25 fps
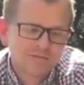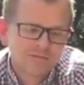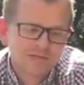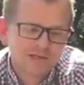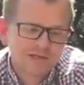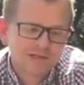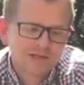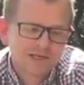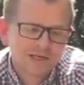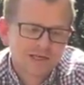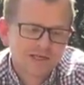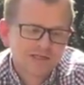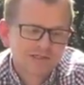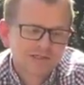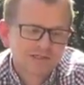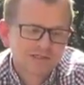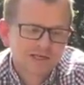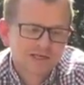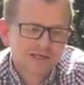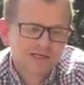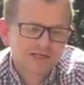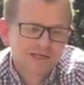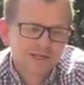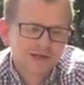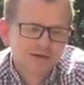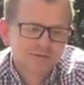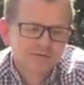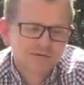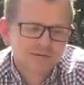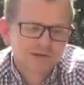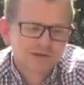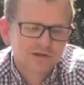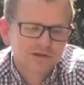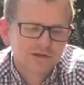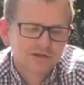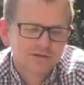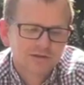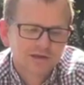these hidden details
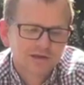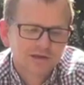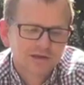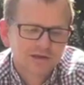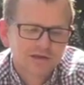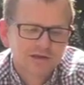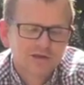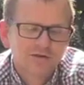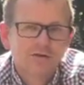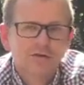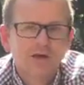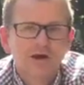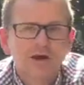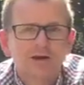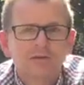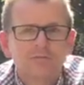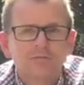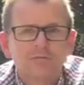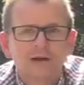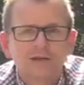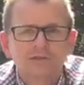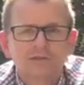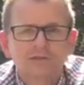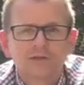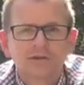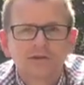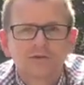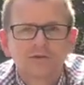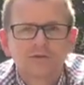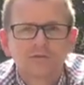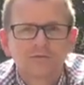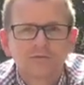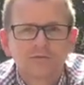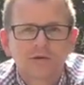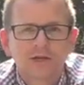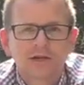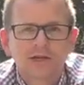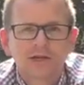that I think are quite magical
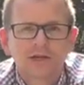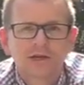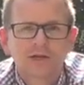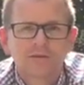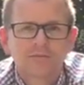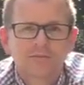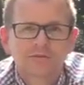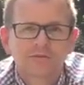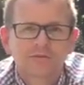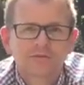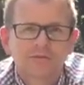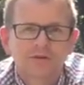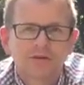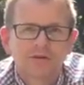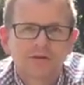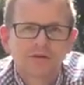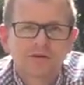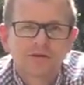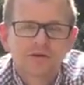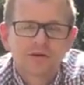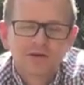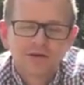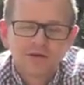when it comes to